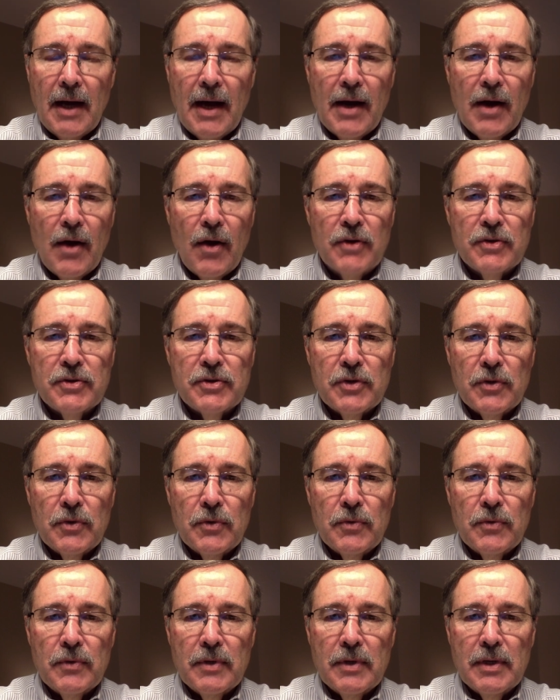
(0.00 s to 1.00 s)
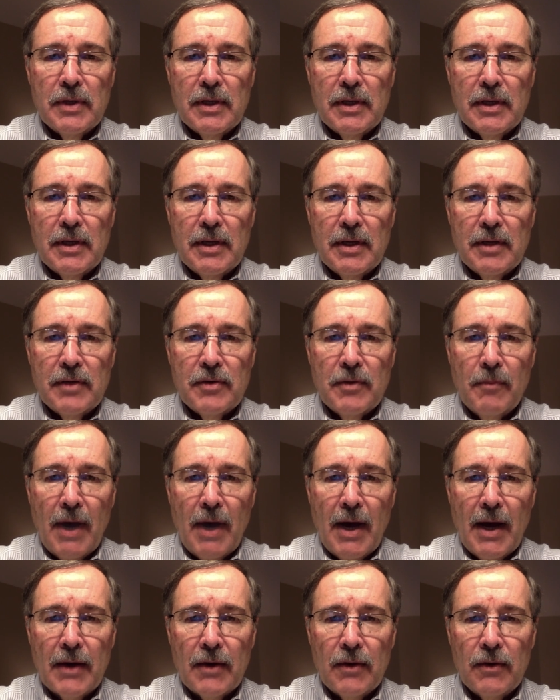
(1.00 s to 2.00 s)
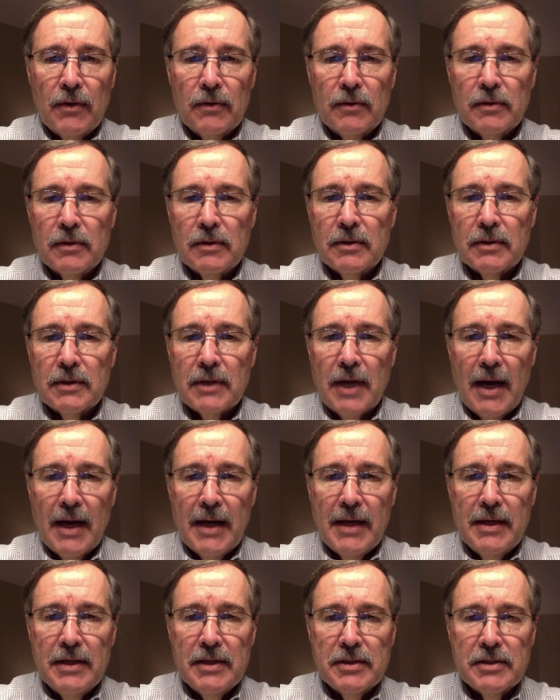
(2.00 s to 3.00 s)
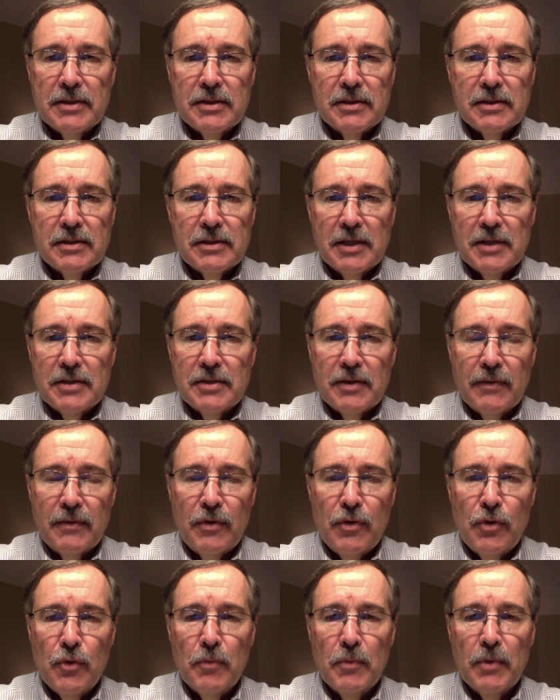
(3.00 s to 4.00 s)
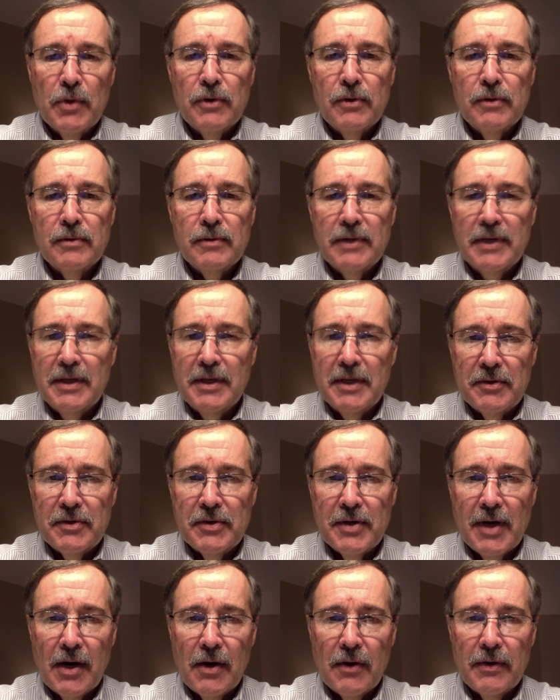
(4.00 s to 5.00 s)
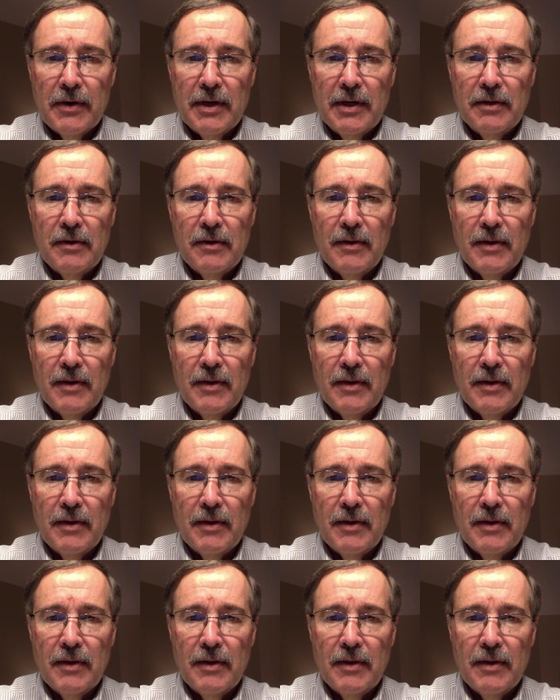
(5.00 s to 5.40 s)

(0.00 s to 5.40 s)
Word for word: I also get to model kindness, sense of humor, and integrity to